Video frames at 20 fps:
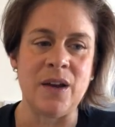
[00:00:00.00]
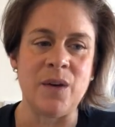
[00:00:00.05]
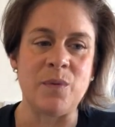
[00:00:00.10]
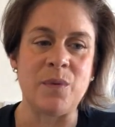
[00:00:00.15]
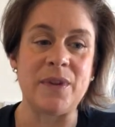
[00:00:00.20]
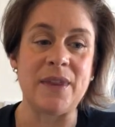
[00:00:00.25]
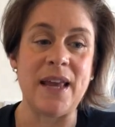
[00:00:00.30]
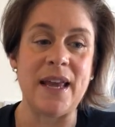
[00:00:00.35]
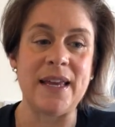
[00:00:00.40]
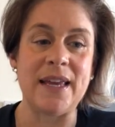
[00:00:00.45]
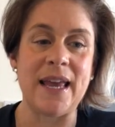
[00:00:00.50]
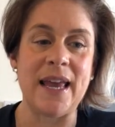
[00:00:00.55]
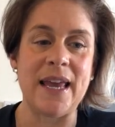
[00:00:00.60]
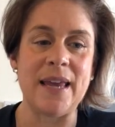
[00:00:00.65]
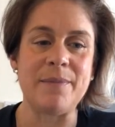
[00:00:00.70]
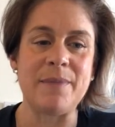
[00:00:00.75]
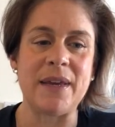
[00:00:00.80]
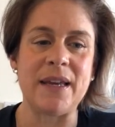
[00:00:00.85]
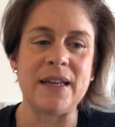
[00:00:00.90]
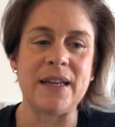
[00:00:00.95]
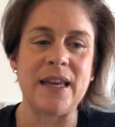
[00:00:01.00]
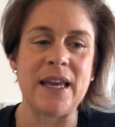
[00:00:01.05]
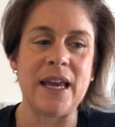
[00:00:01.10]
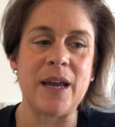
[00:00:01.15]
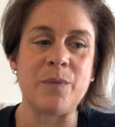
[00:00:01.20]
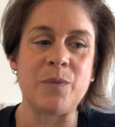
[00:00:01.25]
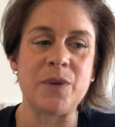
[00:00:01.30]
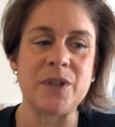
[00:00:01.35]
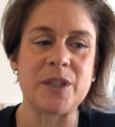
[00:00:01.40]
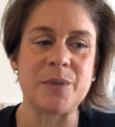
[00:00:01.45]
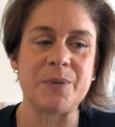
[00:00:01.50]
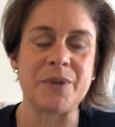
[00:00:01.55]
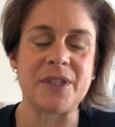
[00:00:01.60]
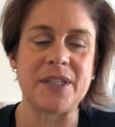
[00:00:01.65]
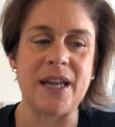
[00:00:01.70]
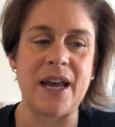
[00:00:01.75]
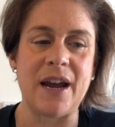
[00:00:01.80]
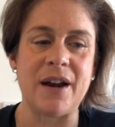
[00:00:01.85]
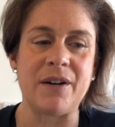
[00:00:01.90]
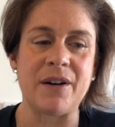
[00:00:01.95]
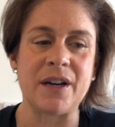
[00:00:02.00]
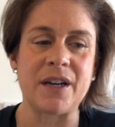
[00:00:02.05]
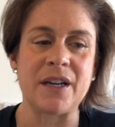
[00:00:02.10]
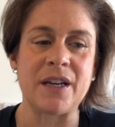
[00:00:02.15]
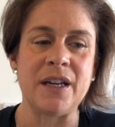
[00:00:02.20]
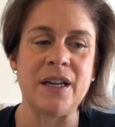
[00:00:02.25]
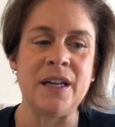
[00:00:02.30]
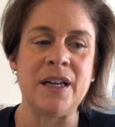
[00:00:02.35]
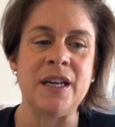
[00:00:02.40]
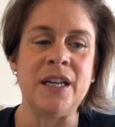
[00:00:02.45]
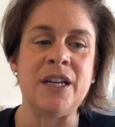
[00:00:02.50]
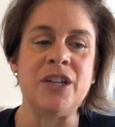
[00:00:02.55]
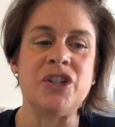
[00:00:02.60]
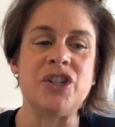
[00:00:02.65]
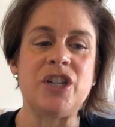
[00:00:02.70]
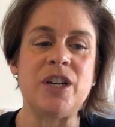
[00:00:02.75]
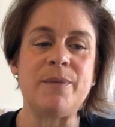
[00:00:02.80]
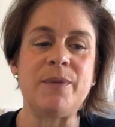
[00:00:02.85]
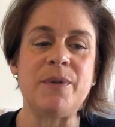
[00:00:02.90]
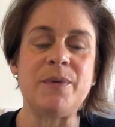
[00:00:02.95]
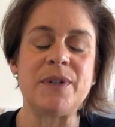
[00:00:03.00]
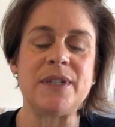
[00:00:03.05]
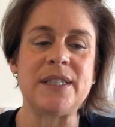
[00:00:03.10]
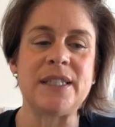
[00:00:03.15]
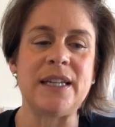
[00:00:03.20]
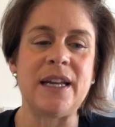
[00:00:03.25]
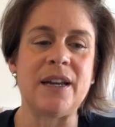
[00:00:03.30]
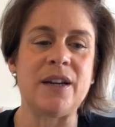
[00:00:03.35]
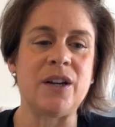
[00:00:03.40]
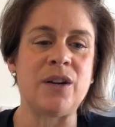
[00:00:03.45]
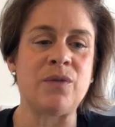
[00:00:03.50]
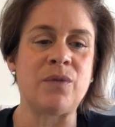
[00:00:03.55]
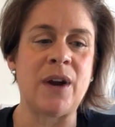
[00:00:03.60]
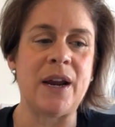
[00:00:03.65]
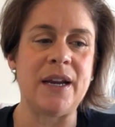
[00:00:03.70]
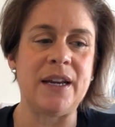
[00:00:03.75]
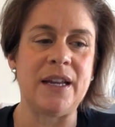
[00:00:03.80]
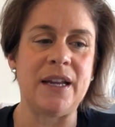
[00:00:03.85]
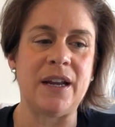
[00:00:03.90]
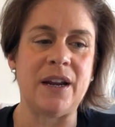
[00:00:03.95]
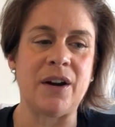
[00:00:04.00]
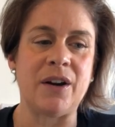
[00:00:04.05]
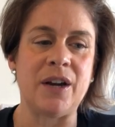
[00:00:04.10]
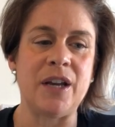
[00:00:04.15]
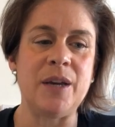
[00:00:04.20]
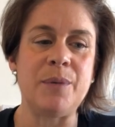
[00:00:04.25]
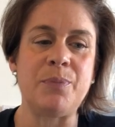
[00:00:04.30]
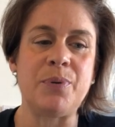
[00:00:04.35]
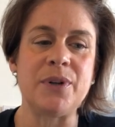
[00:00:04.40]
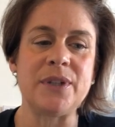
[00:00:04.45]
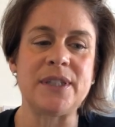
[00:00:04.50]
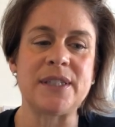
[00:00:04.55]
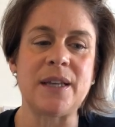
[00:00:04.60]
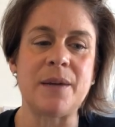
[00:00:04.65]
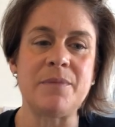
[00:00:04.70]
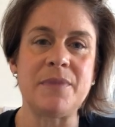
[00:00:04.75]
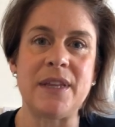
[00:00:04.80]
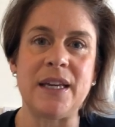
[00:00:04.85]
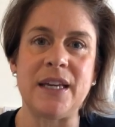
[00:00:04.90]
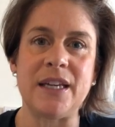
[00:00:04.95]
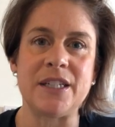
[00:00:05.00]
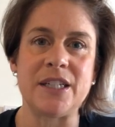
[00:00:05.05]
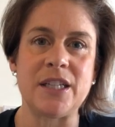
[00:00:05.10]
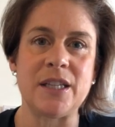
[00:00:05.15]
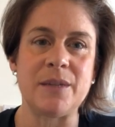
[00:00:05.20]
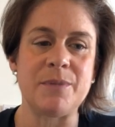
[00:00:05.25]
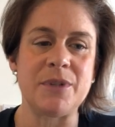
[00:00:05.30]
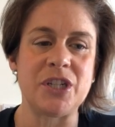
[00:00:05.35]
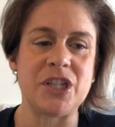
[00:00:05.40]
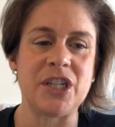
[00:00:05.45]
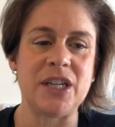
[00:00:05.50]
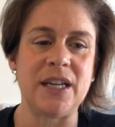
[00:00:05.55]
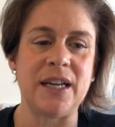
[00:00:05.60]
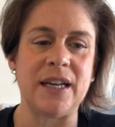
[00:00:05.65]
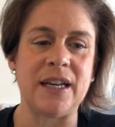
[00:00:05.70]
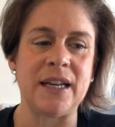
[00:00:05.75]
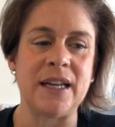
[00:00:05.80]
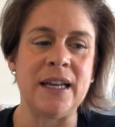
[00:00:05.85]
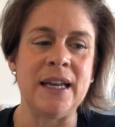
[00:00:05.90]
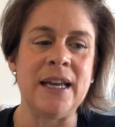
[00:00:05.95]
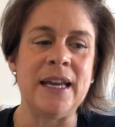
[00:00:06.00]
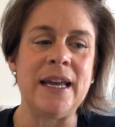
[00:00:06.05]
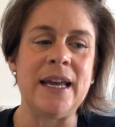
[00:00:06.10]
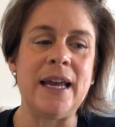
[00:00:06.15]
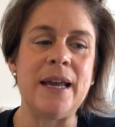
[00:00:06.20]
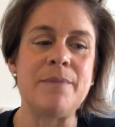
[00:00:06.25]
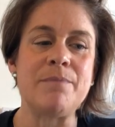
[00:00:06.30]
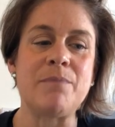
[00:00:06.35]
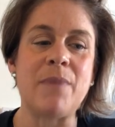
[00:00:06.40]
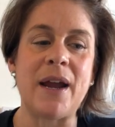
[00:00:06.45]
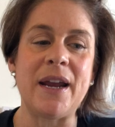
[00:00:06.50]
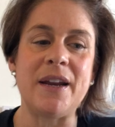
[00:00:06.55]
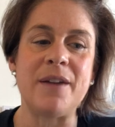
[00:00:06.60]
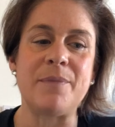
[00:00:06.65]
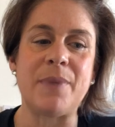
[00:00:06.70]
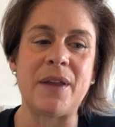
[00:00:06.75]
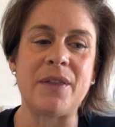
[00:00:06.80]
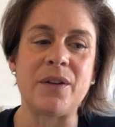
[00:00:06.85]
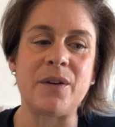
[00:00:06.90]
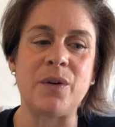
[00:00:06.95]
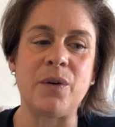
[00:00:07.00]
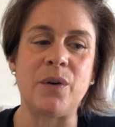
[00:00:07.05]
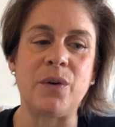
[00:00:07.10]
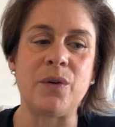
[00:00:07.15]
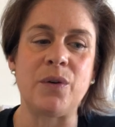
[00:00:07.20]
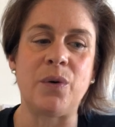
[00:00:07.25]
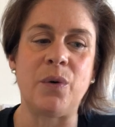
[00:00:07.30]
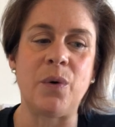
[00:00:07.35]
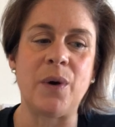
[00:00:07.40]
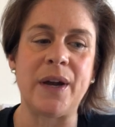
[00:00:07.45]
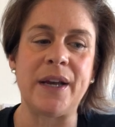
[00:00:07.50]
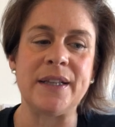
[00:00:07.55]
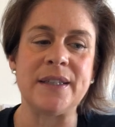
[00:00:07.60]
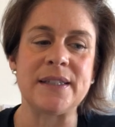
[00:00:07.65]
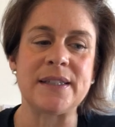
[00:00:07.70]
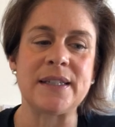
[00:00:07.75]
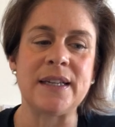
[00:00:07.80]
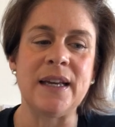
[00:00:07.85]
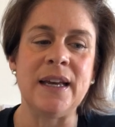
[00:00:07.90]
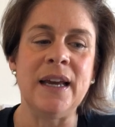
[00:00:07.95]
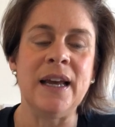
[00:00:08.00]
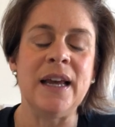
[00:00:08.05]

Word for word: When they came in, Cam whispered to Eric, Jimmy was standing right here. He put something into the machine. It might have been the gold coins.